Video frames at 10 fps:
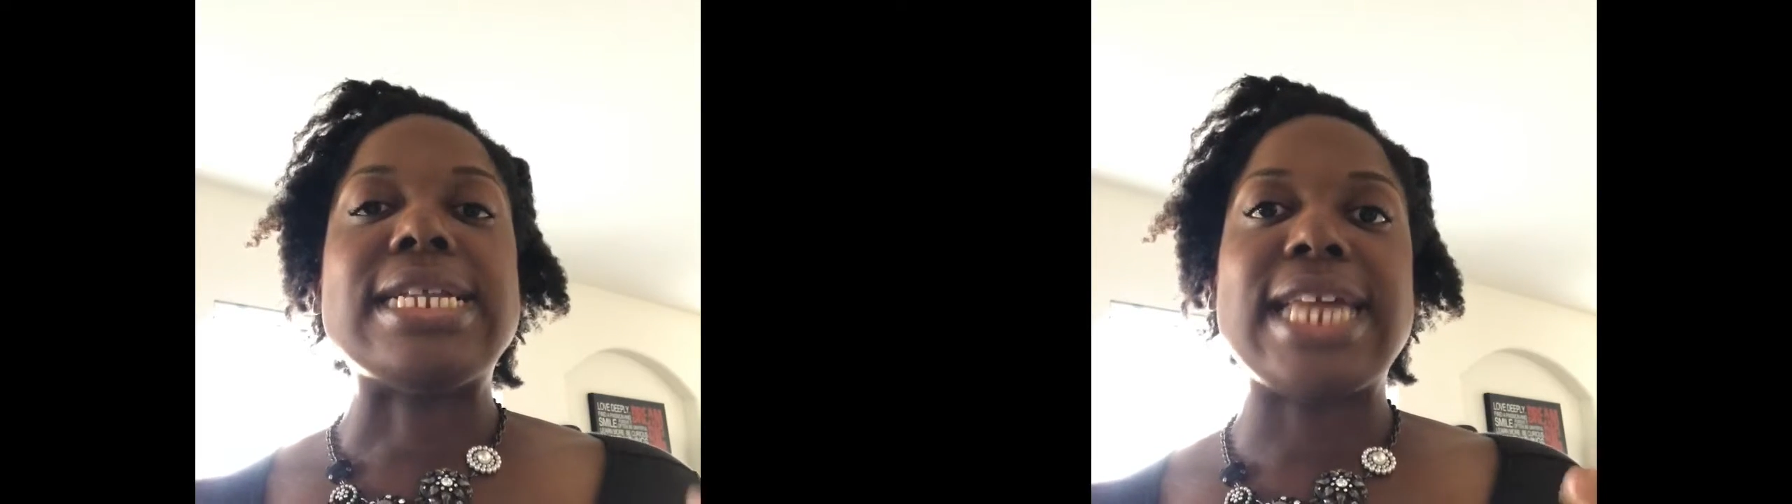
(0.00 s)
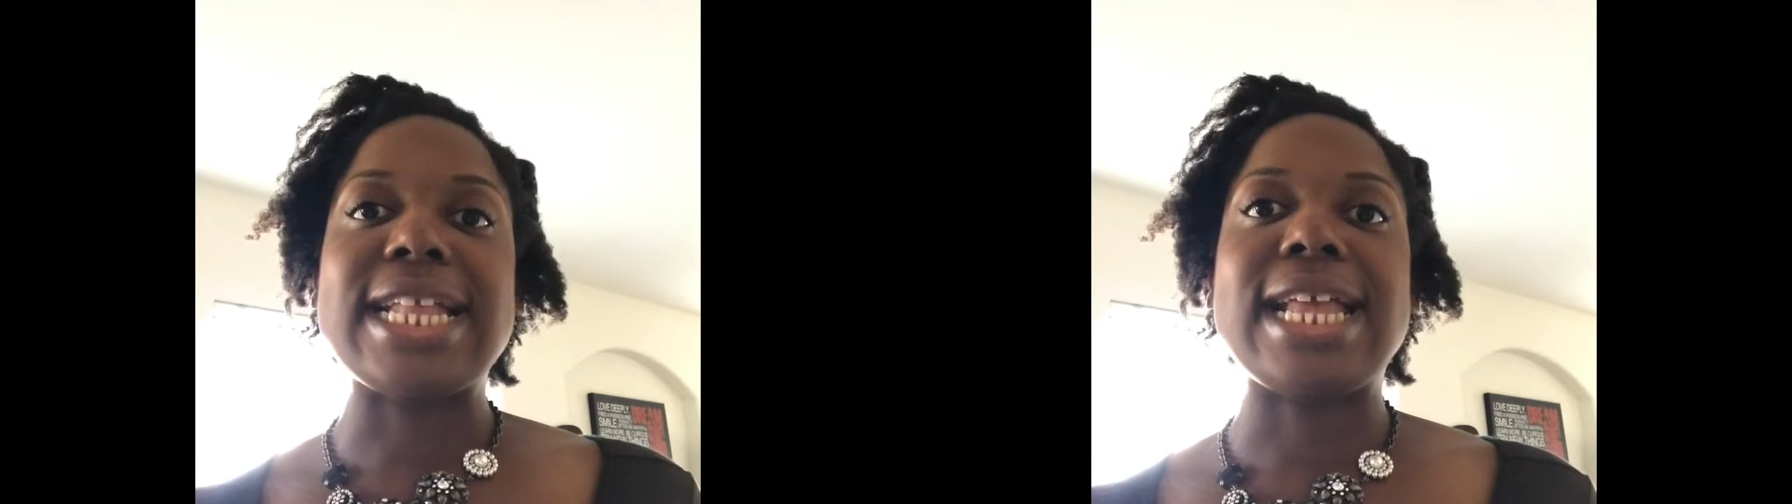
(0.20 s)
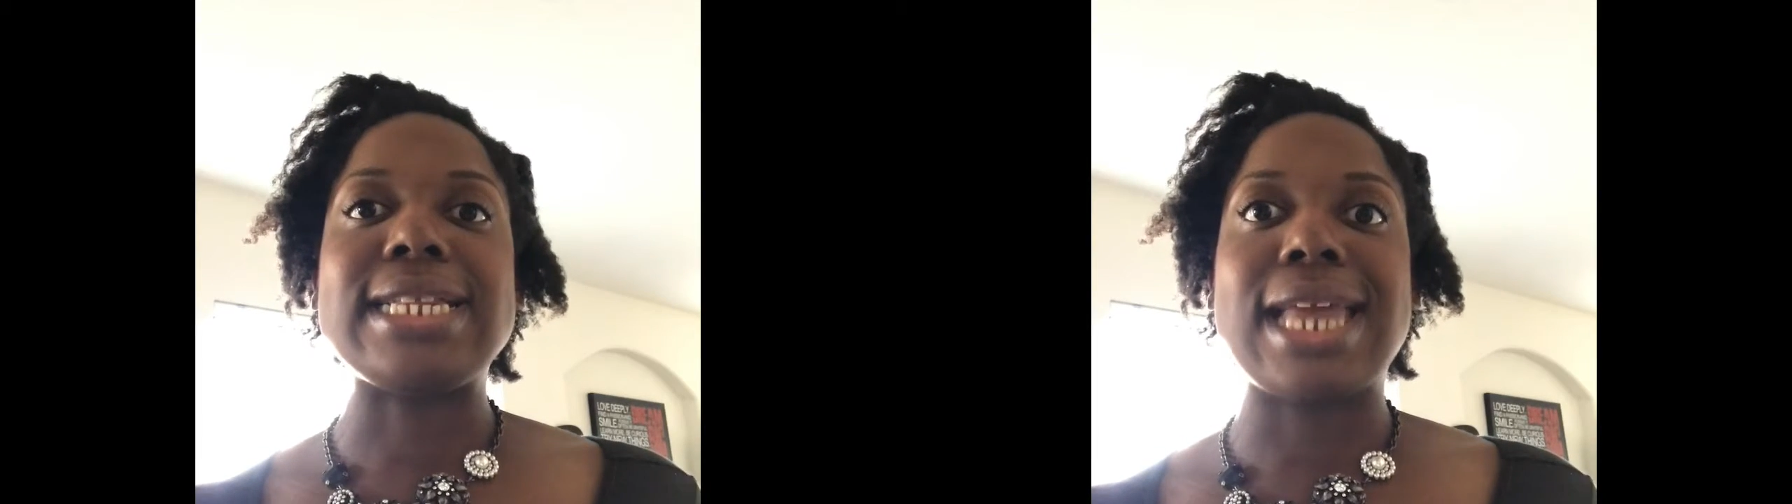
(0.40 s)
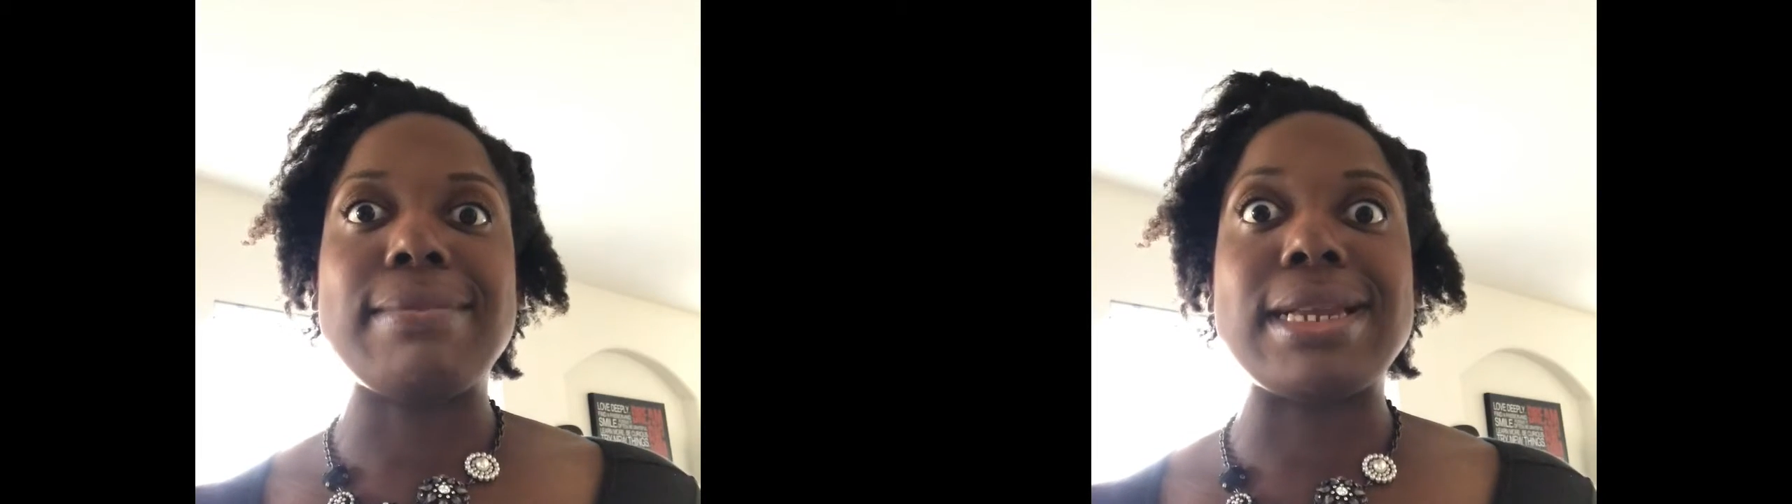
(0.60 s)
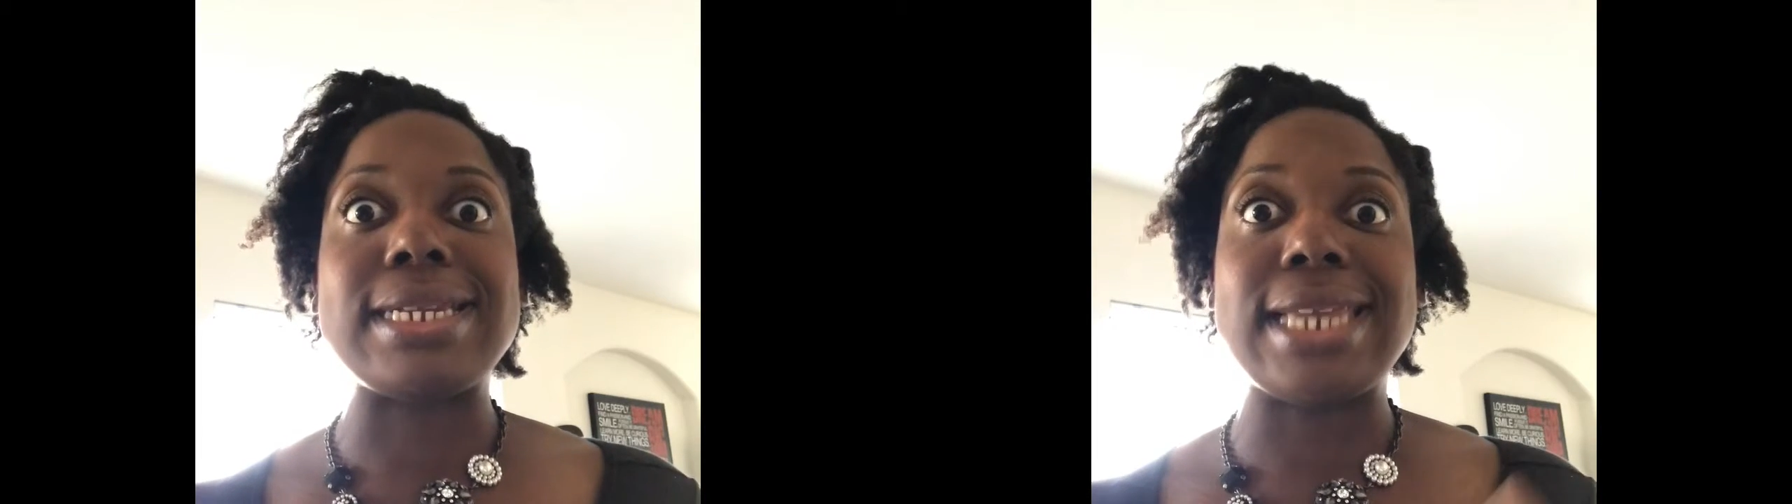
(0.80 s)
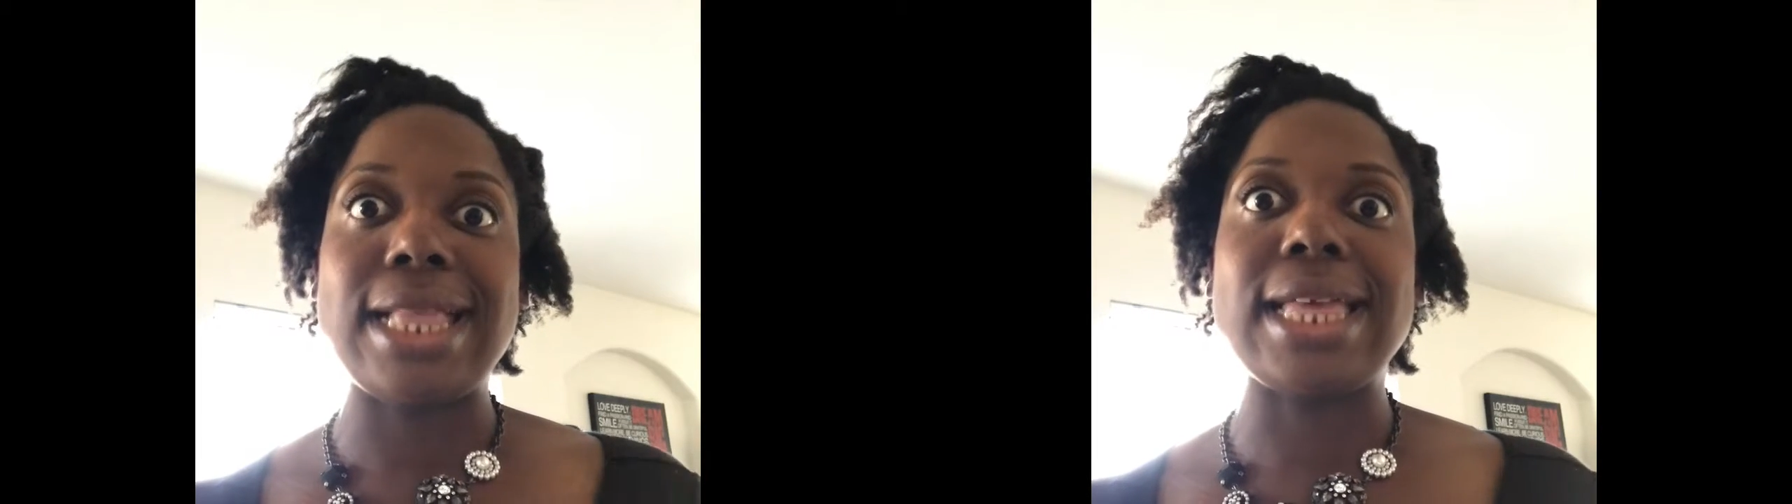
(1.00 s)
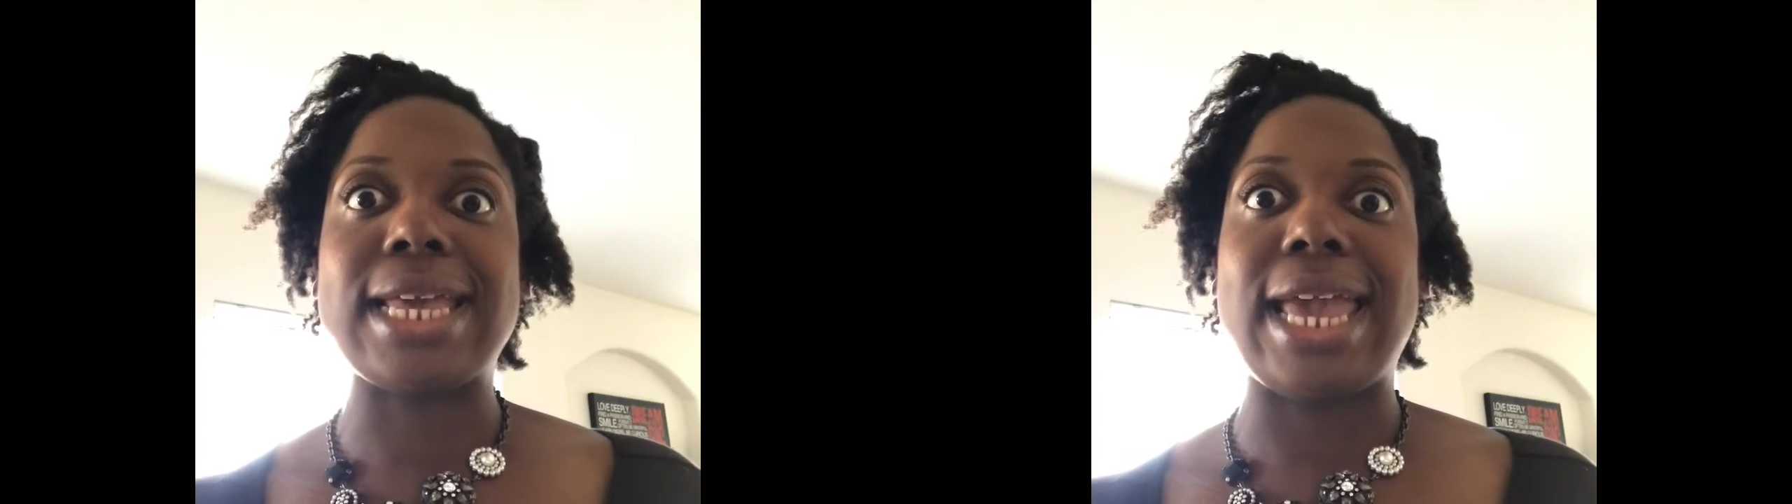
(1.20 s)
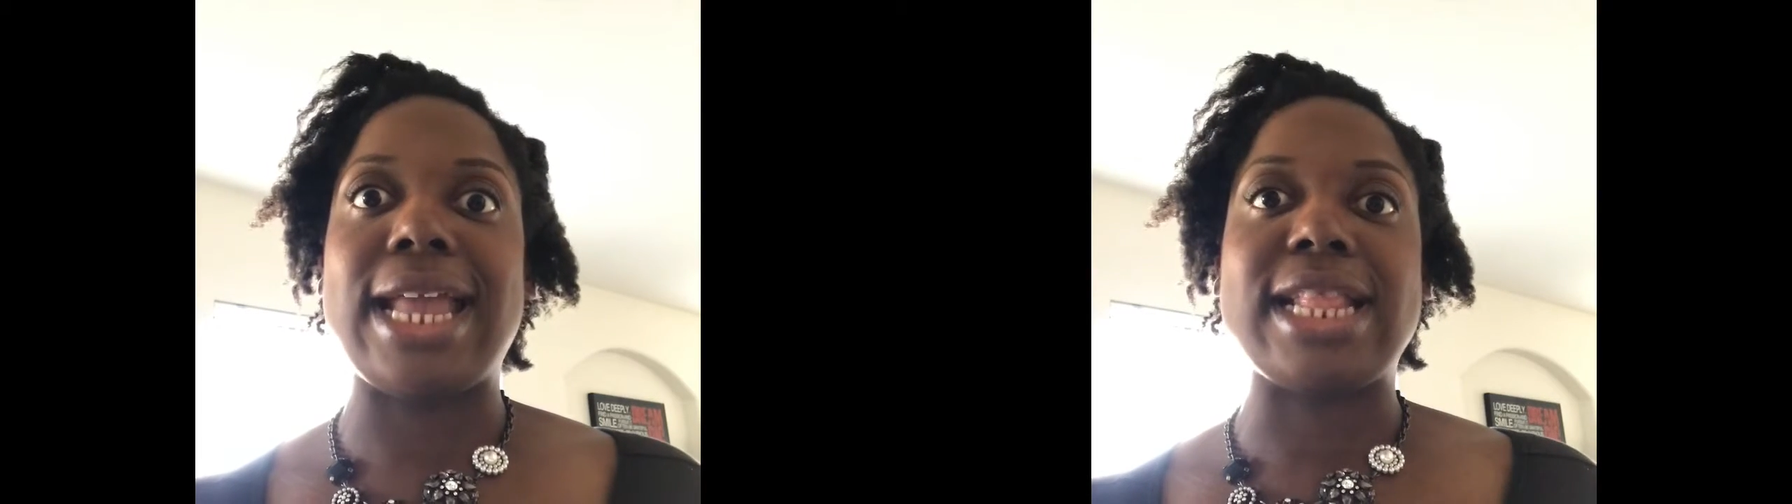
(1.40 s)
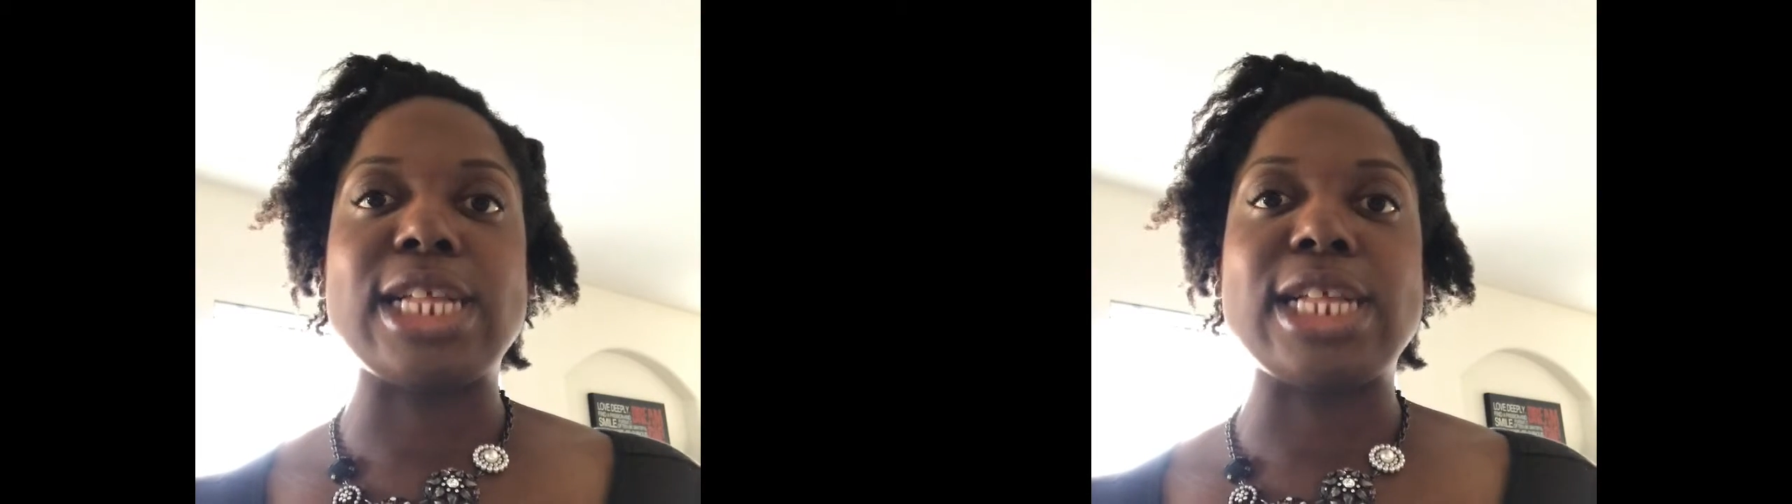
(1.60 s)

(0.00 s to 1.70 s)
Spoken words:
Take that time to delegate.